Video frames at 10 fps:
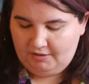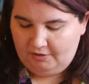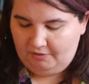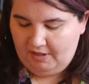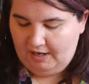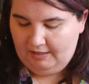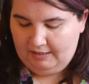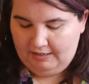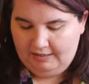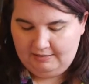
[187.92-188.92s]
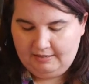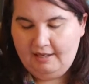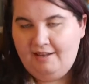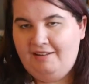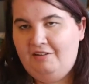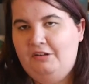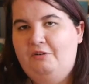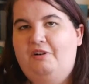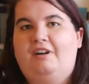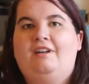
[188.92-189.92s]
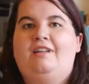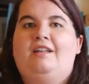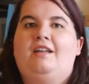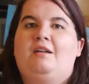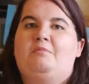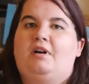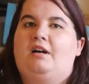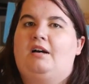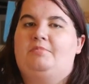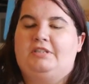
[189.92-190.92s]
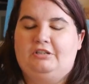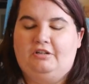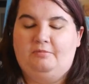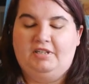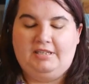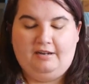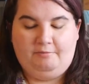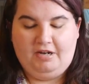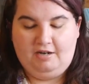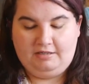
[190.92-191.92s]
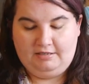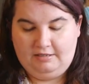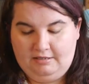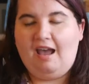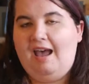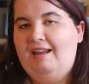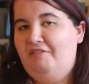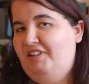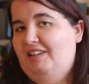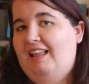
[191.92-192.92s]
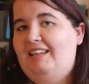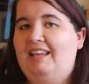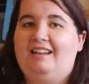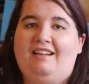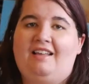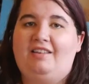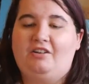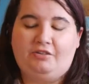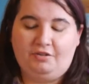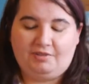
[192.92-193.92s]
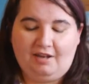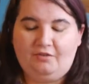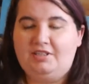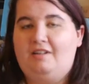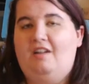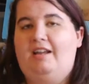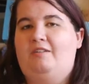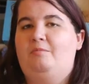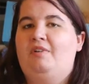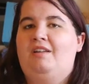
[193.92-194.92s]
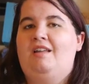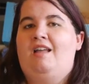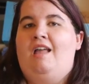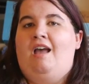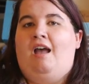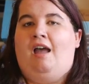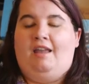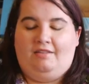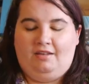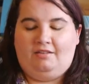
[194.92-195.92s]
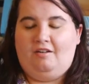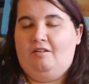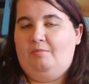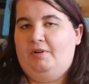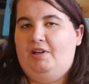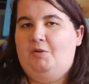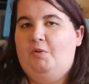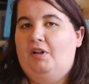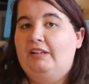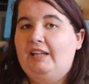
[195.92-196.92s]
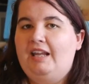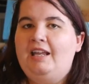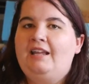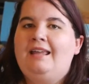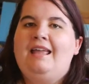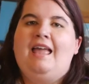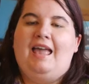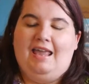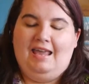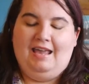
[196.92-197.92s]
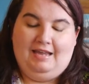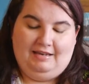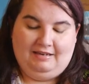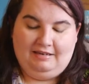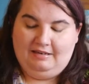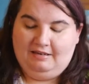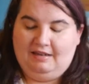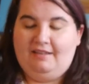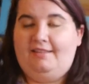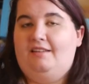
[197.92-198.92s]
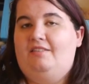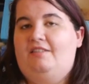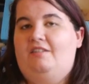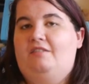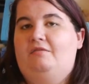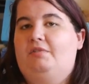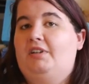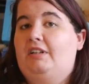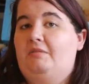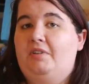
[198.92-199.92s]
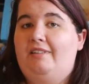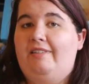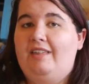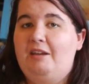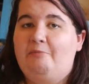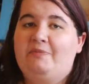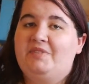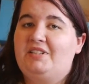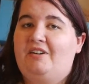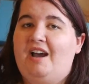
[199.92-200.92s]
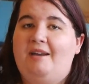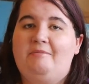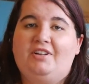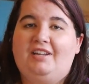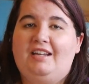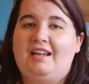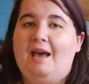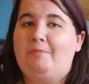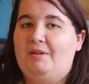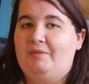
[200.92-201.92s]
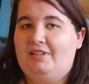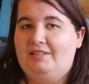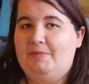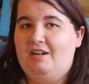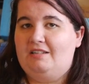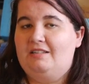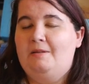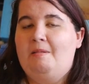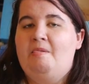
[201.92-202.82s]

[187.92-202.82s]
So that is your Popsugar Must Have box. I really like it. I think I'll use every single item. I think they're all pretty quality and I think they're all really good with the theme. So I'm really happy with this box.